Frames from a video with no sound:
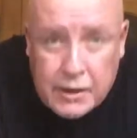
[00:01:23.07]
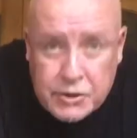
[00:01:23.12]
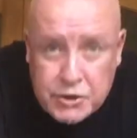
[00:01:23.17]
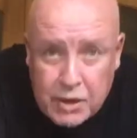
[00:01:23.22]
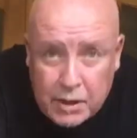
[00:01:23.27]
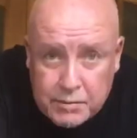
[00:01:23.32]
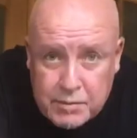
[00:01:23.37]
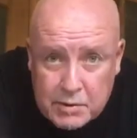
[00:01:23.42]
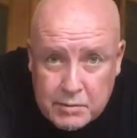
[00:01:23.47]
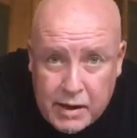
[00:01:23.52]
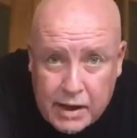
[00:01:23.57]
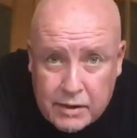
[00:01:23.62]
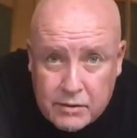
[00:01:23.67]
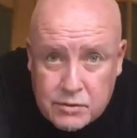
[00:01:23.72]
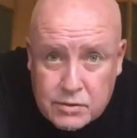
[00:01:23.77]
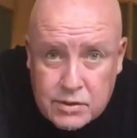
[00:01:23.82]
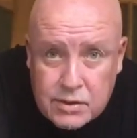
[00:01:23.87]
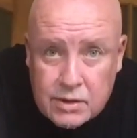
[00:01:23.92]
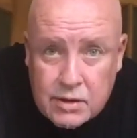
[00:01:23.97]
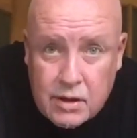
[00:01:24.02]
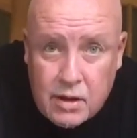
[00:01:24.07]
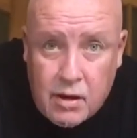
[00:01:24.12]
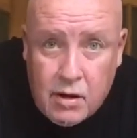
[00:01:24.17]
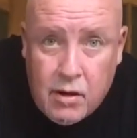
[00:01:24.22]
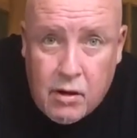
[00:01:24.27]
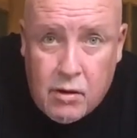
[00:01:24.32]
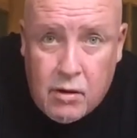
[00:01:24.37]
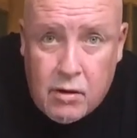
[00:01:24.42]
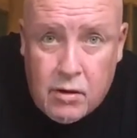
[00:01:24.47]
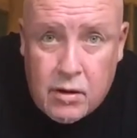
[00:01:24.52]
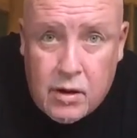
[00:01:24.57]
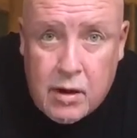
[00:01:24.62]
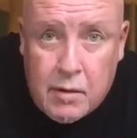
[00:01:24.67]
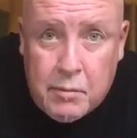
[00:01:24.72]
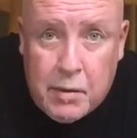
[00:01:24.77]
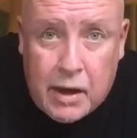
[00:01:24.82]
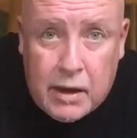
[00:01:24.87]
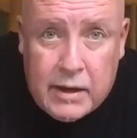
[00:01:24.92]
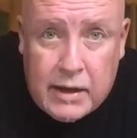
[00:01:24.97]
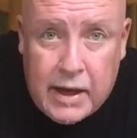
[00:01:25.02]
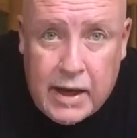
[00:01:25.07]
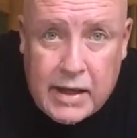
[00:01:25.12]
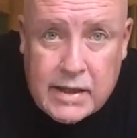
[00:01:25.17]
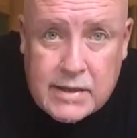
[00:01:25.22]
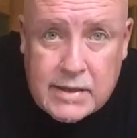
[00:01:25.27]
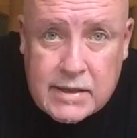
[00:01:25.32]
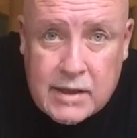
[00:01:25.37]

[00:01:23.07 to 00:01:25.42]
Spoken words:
chopped tomatoes or a bolognese